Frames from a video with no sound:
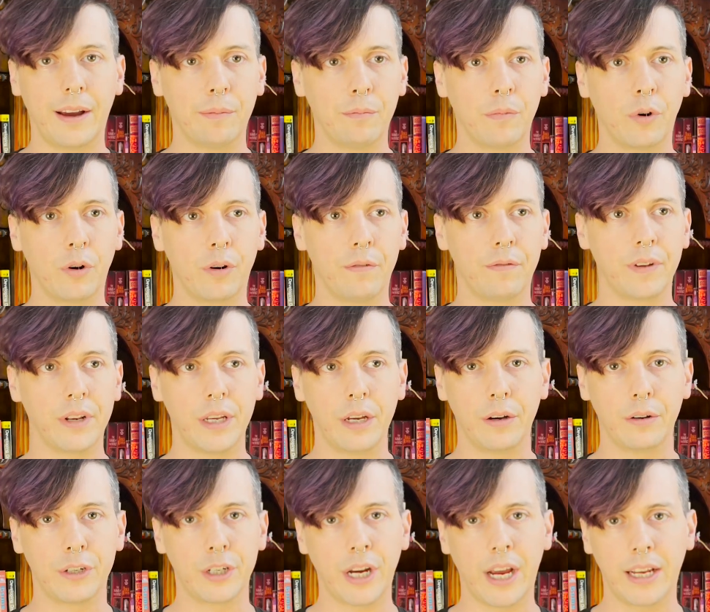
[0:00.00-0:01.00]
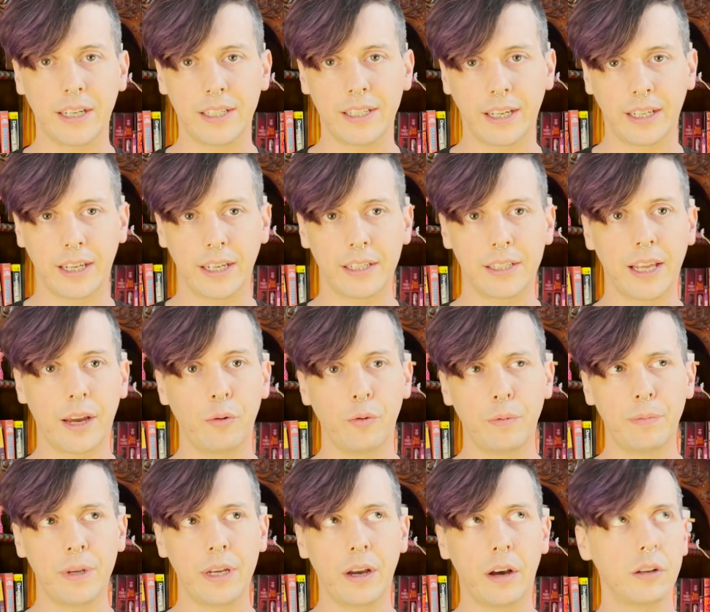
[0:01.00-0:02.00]
or video chats, I guess that would
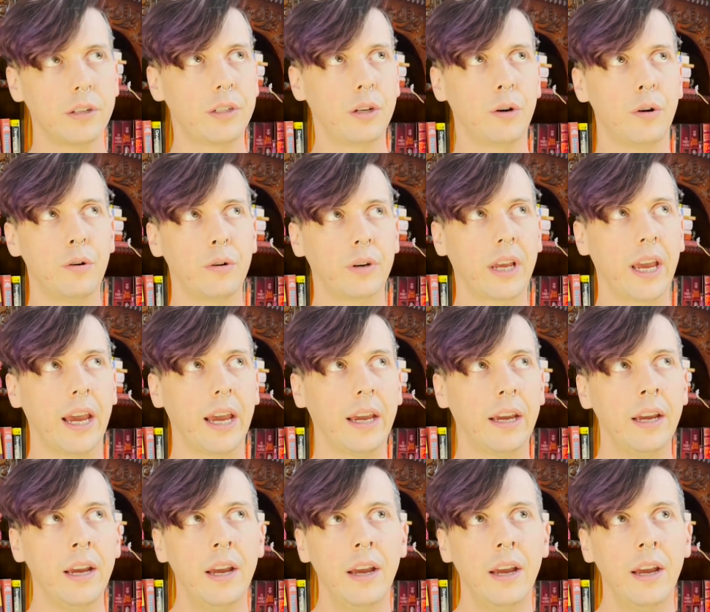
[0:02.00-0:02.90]
be also okay.